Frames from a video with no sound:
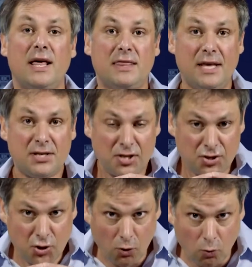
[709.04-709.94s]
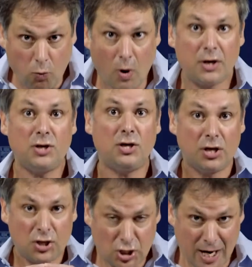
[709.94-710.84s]
this is your
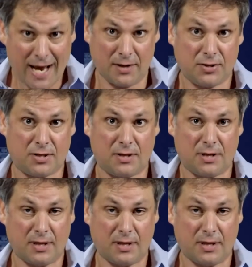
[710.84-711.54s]
one chance